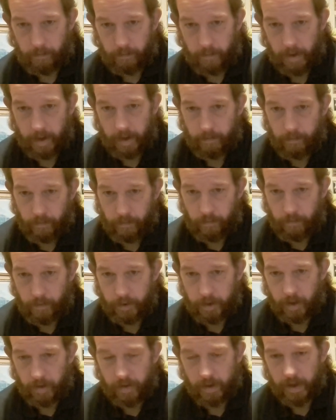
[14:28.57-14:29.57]
he
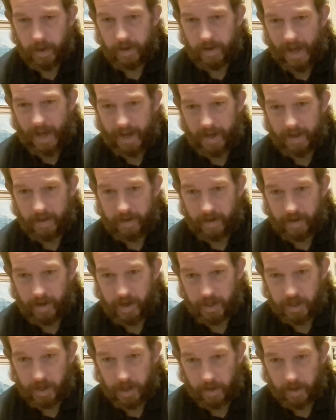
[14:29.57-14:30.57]
produced a second
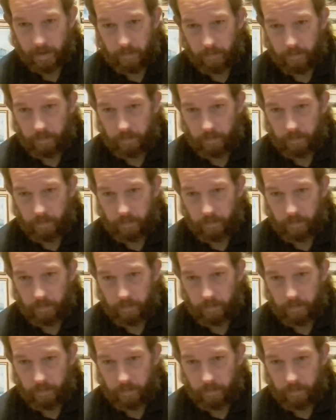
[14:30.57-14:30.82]
edition.